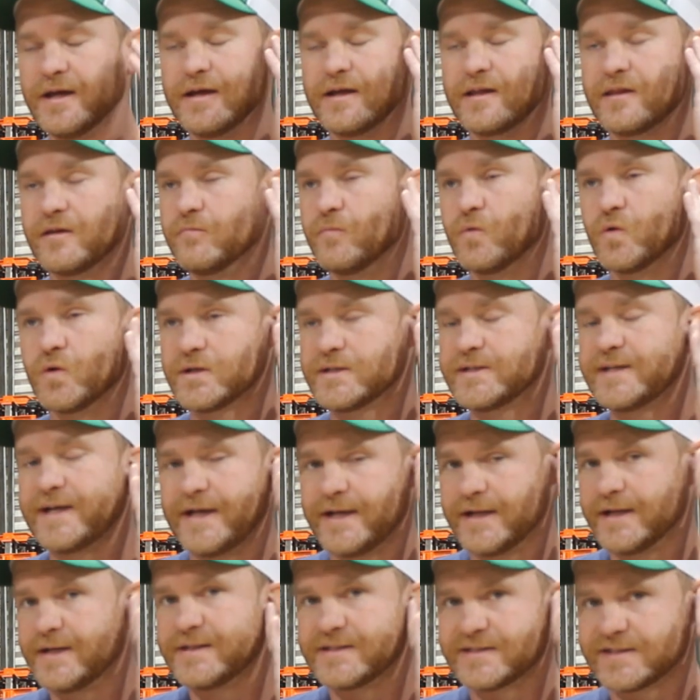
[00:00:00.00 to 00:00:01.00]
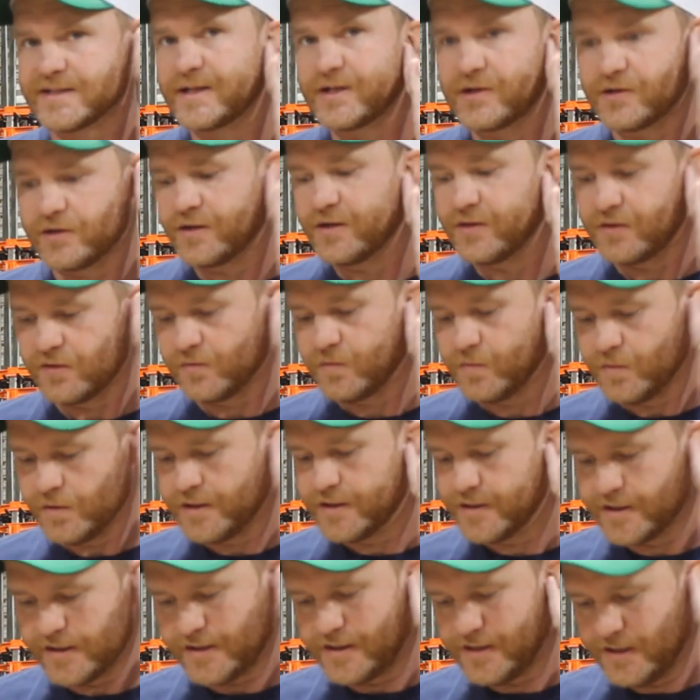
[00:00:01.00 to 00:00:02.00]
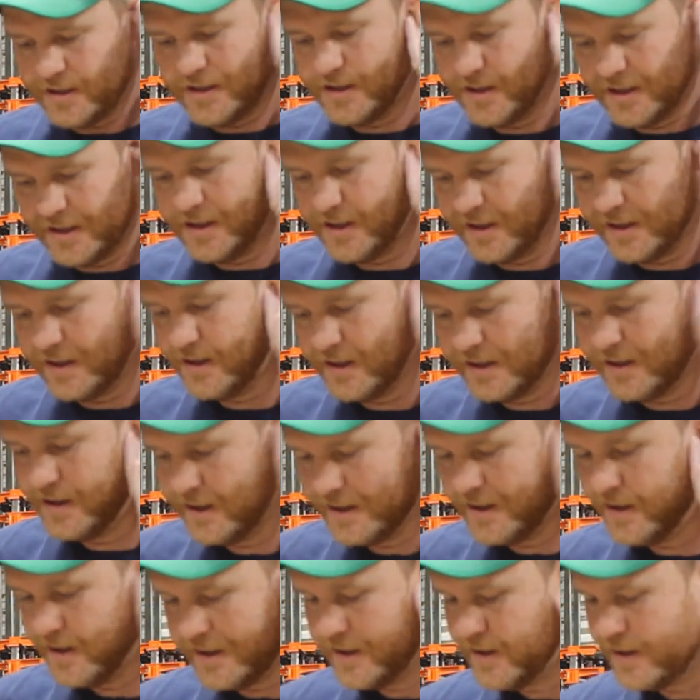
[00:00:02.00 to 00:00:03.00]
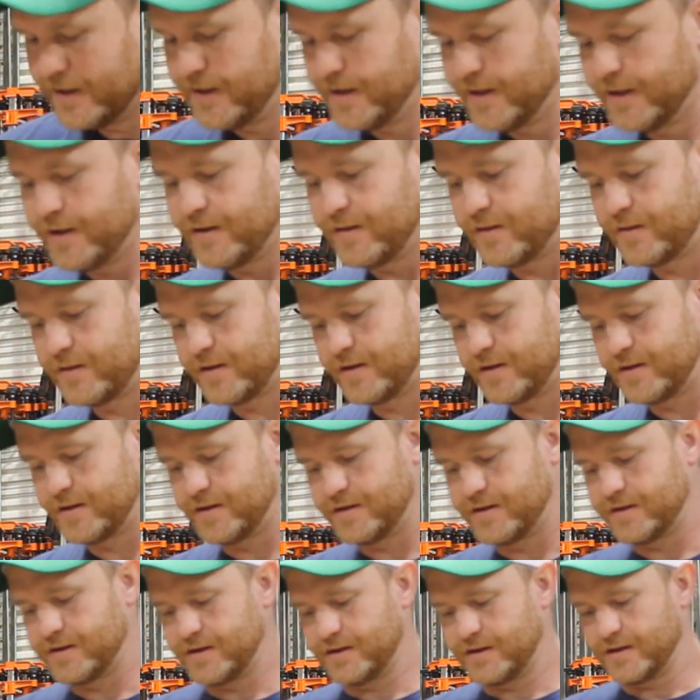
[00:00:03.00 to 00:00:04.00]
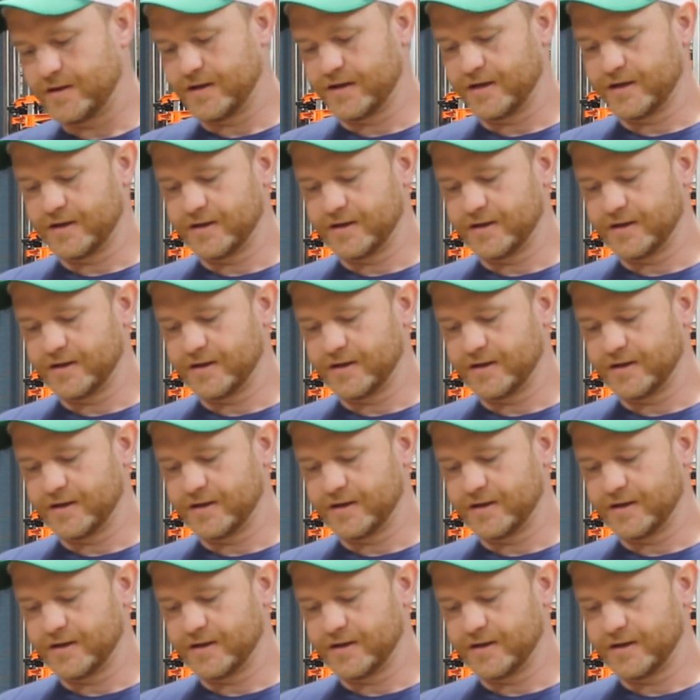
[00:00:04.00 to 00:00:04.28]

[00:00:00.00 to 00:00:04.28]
And the more tannins that are in the wood, the